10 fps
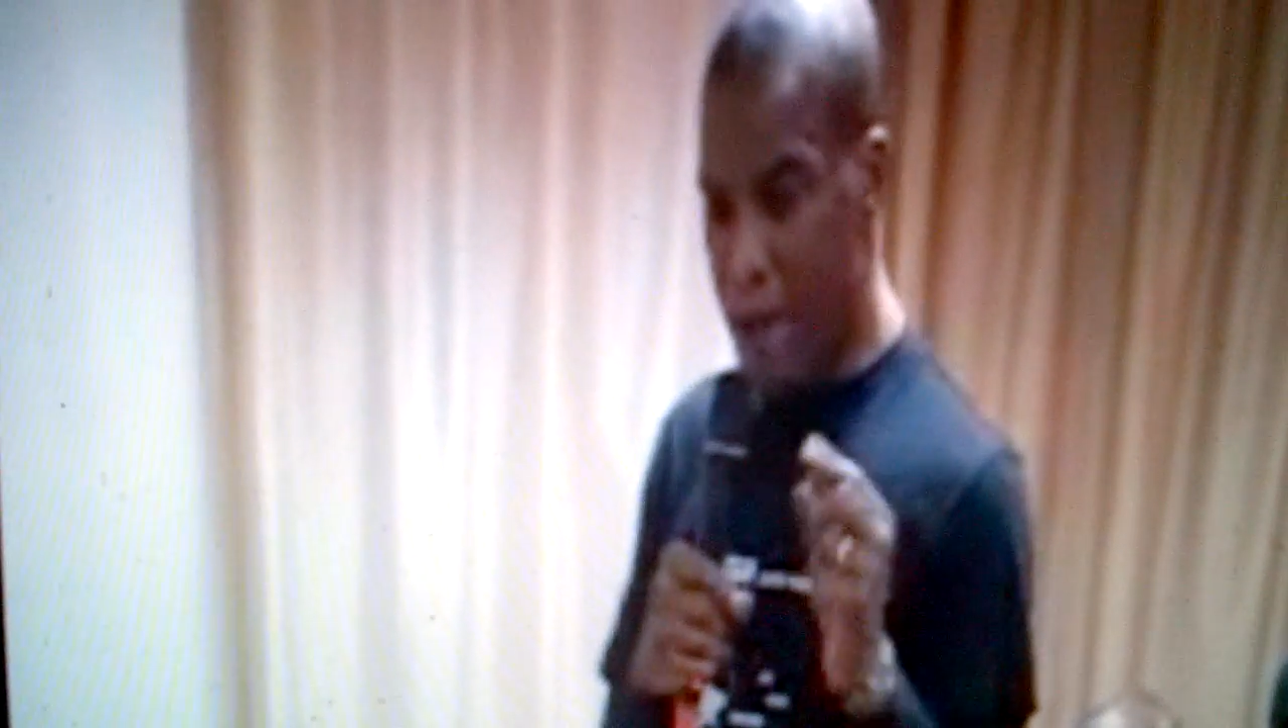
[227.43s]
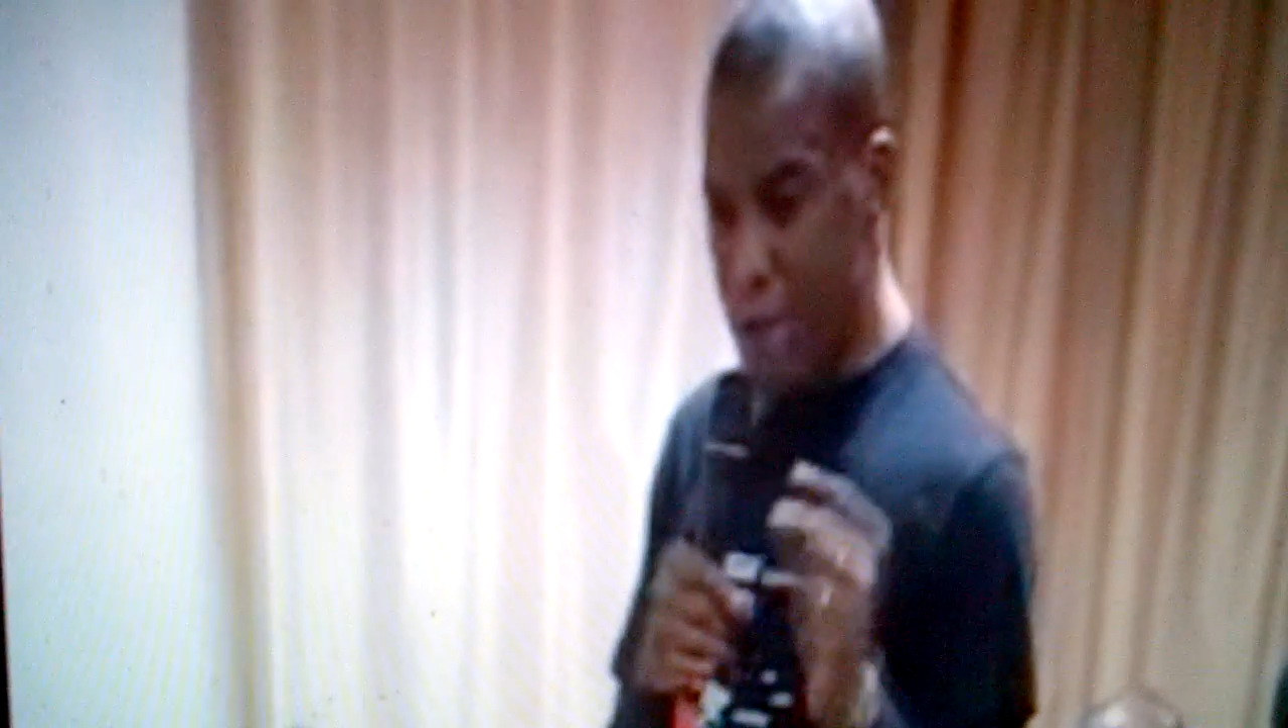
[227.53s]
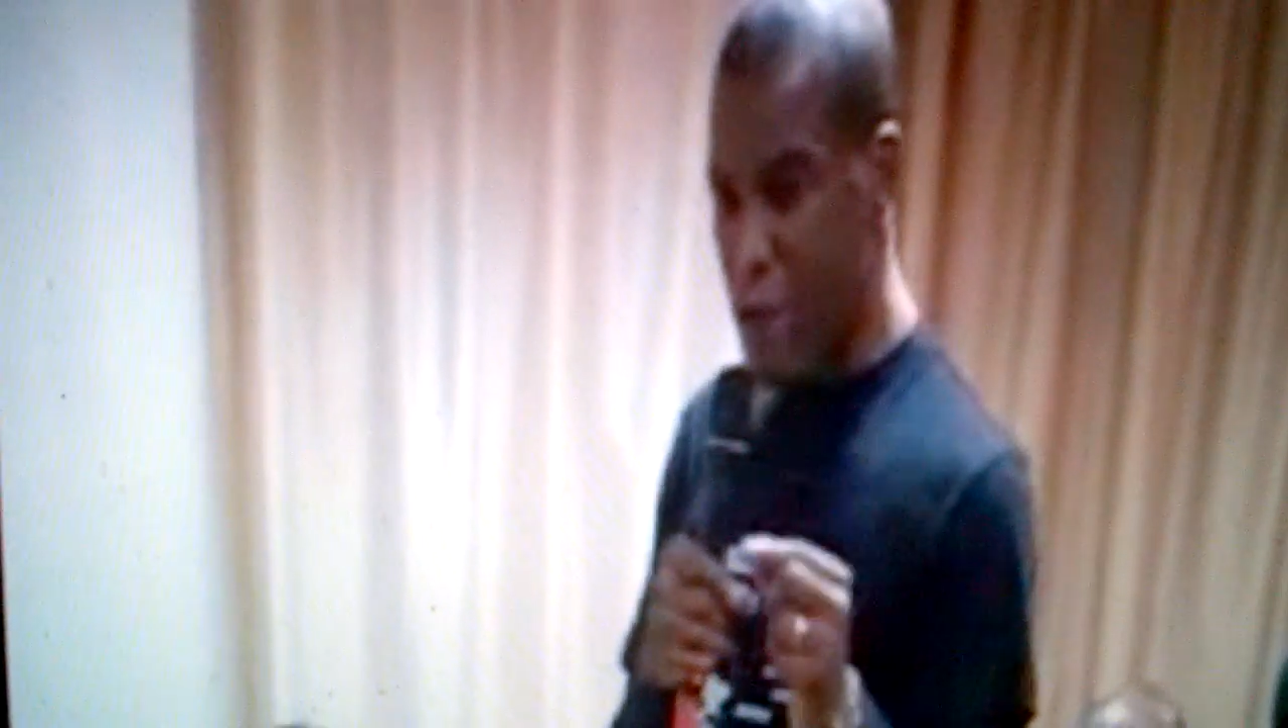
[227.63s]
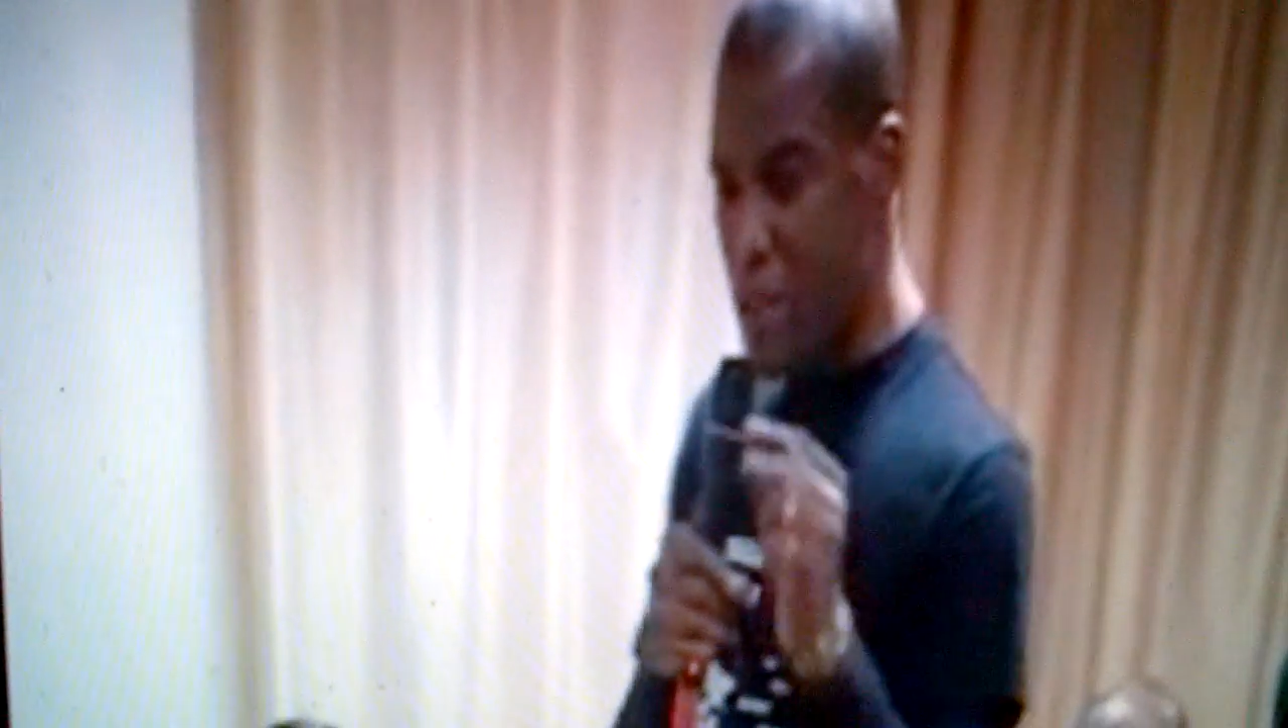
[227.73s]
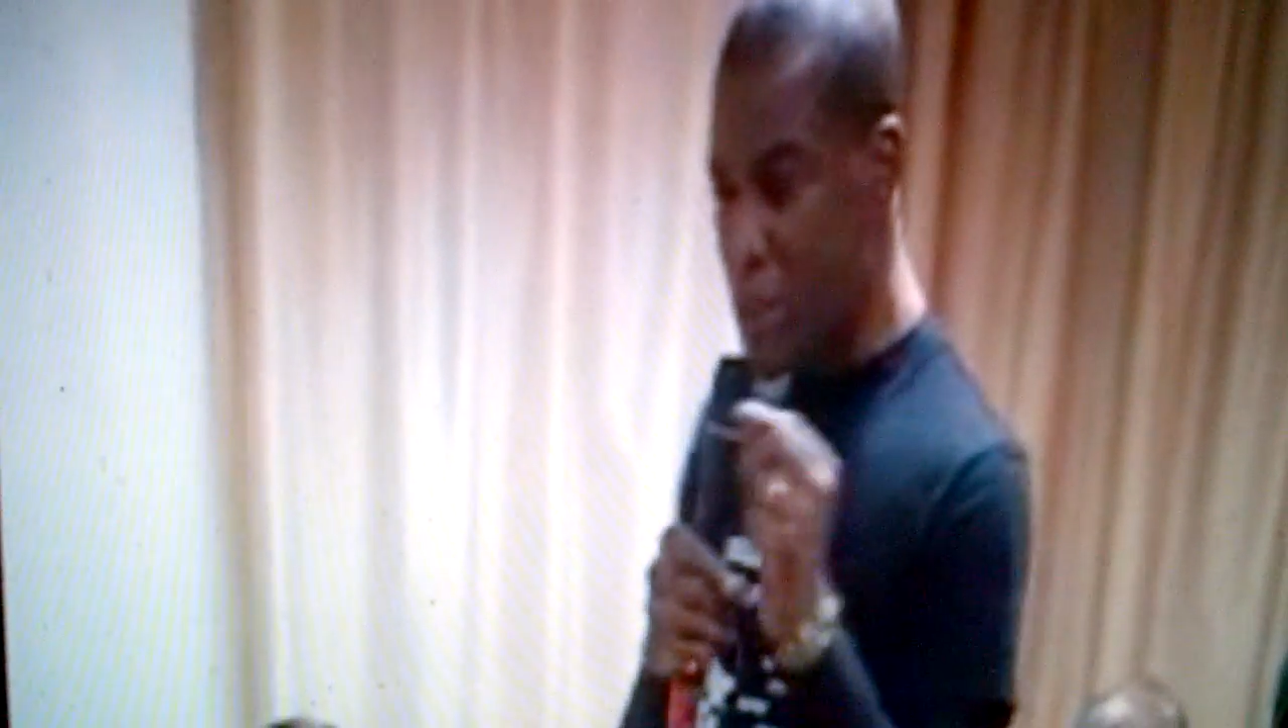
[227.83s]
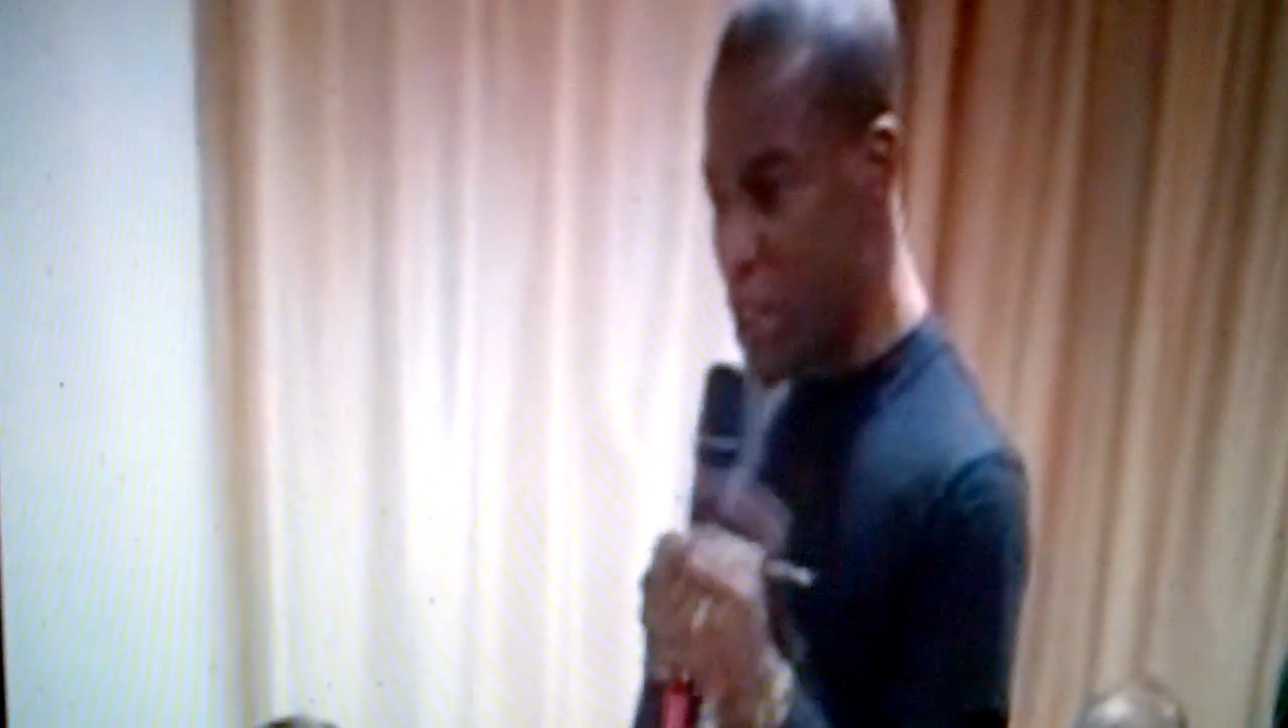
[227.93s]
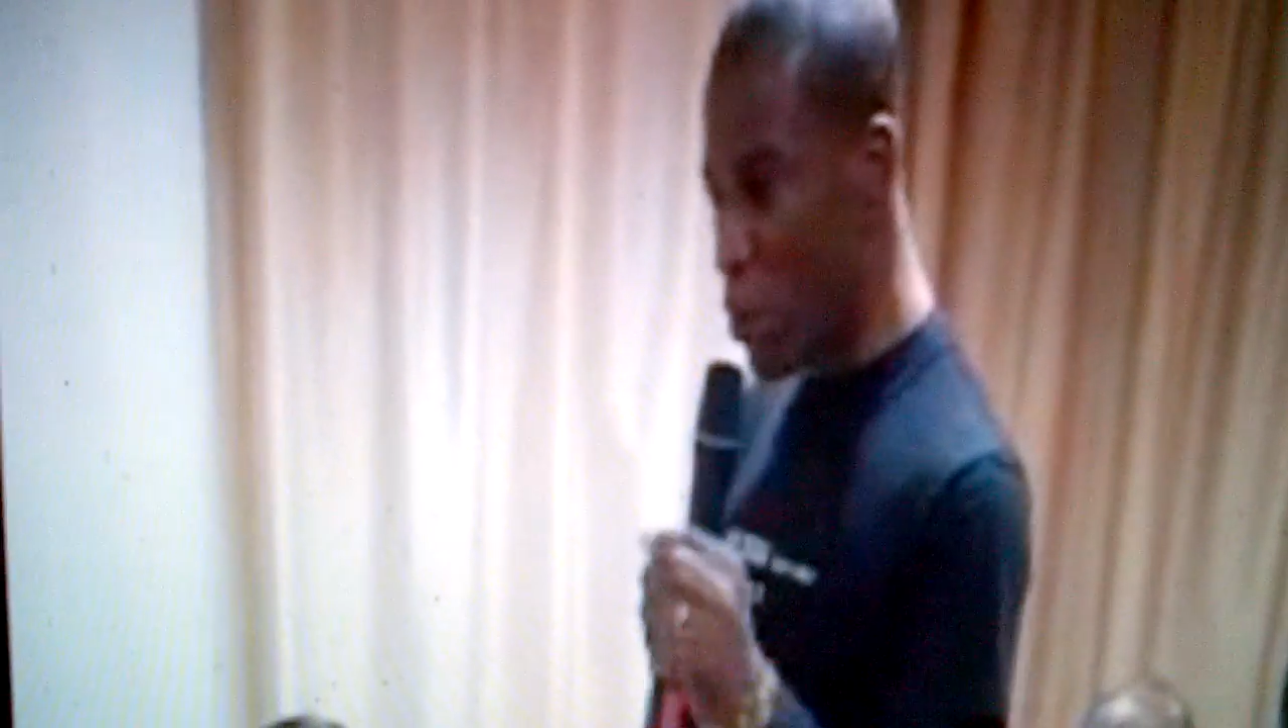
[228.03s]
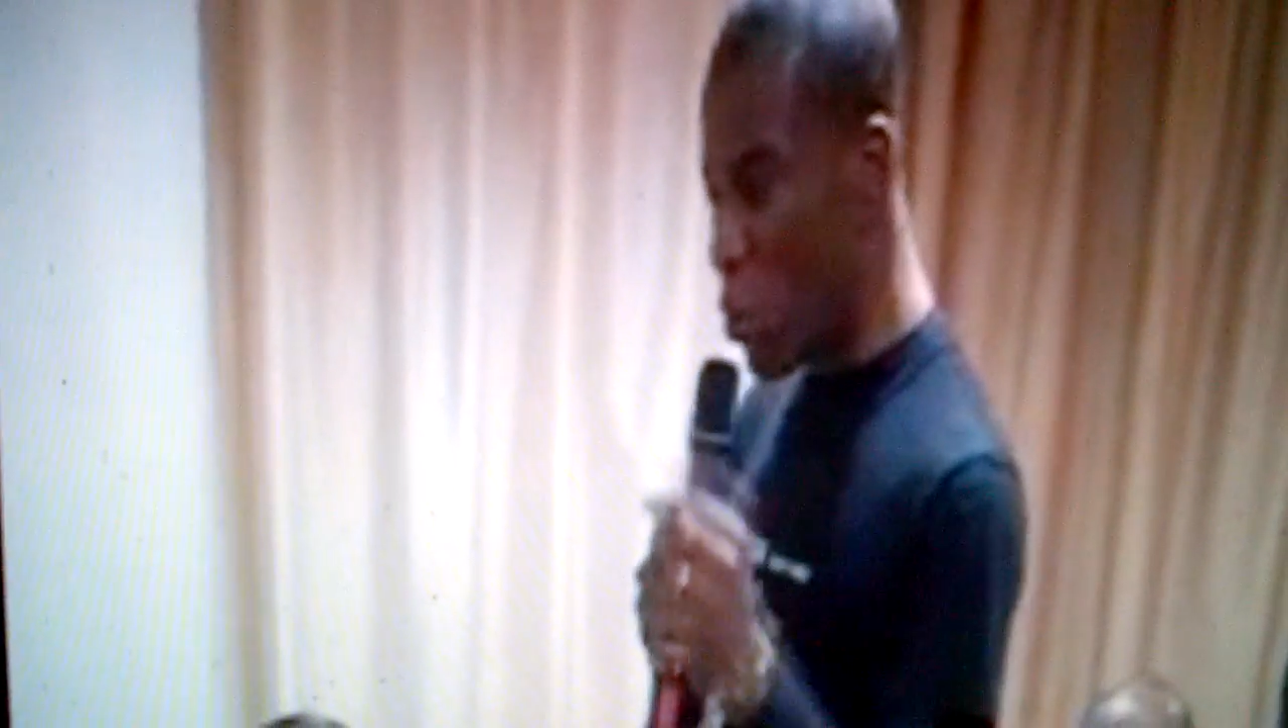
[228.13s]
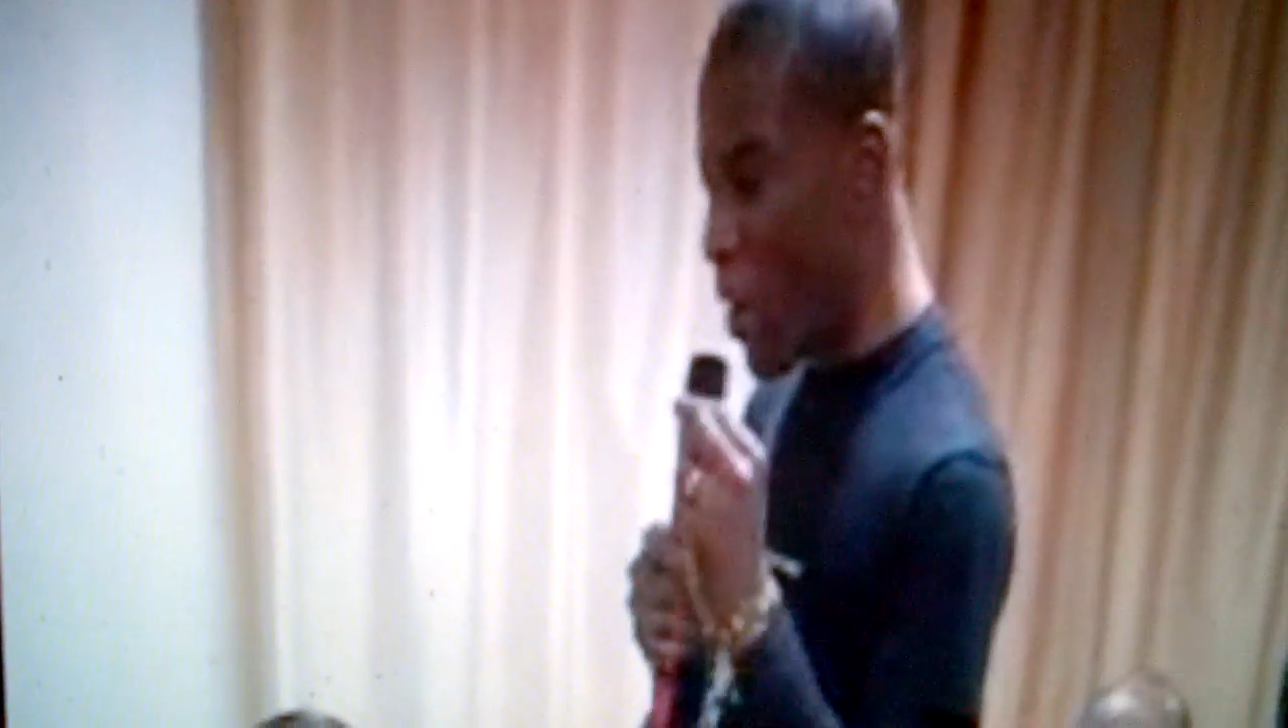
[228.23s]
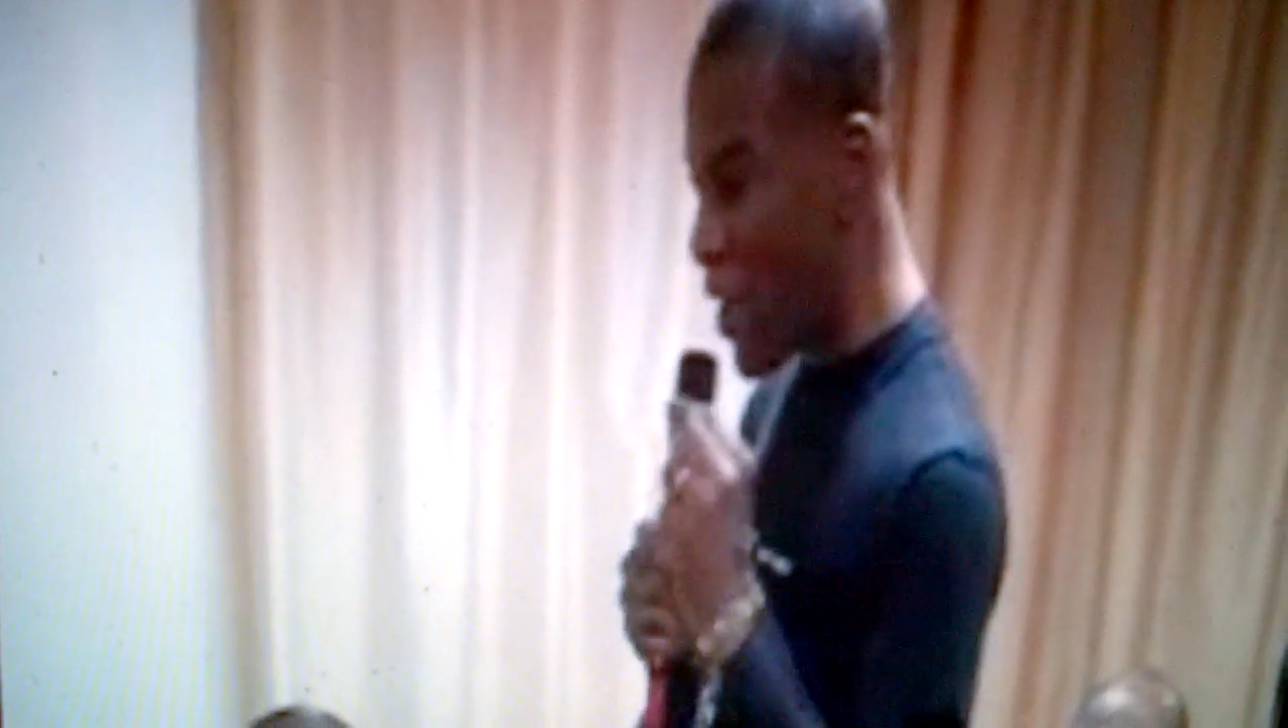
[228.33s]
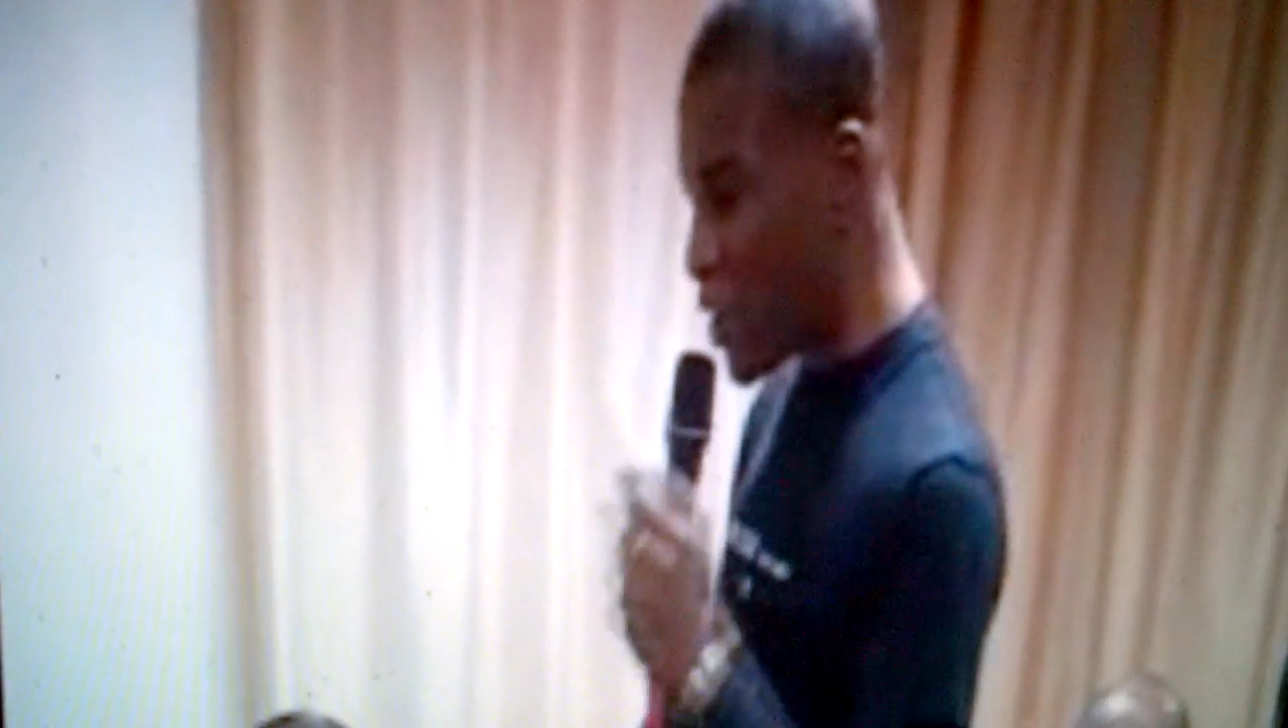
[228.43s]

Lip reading: Every single